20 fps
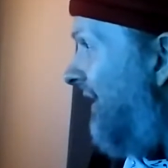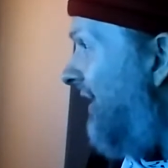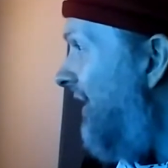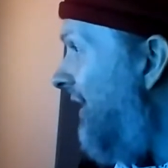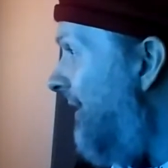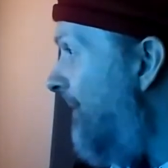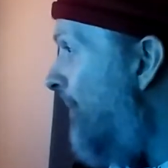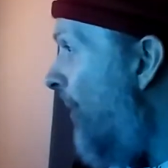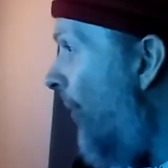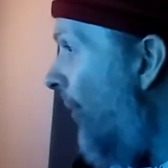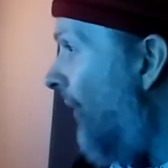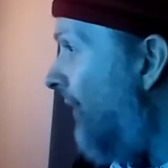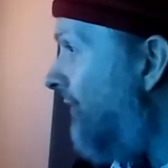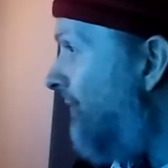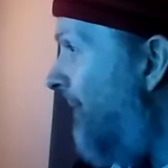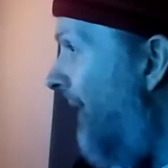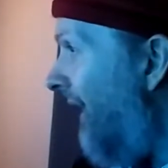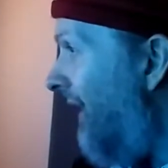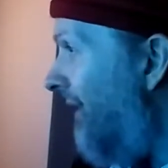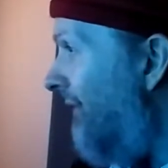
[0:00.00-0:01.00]

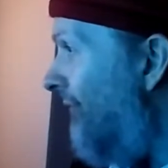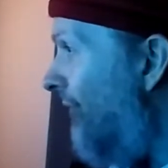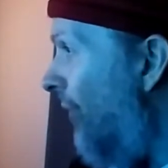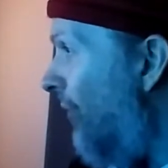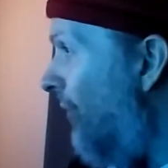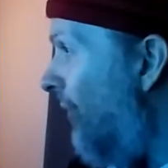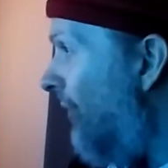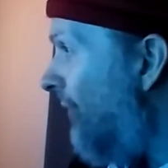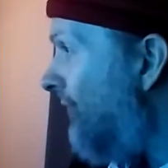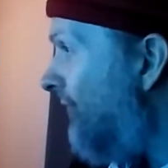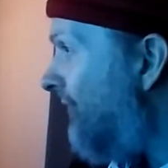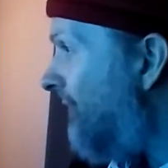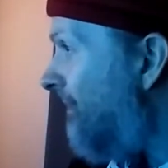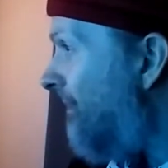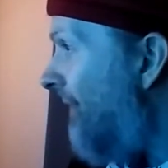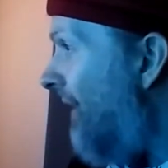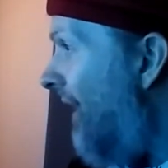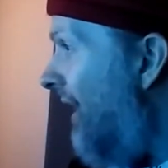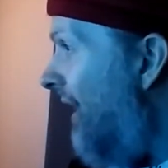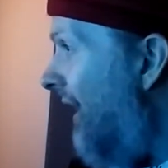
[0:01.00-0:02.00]
keyboards, backing vocals.
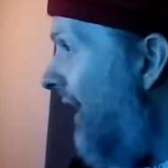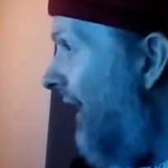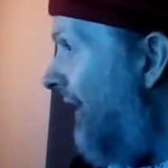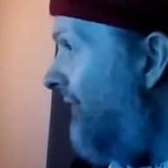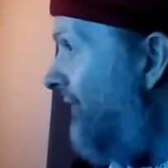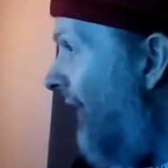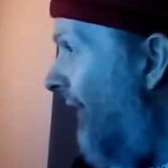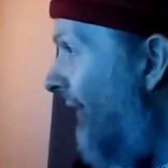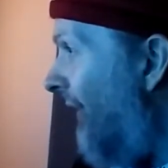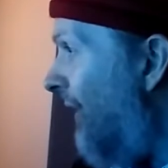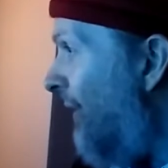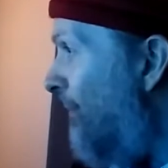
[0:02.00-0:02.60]
Derek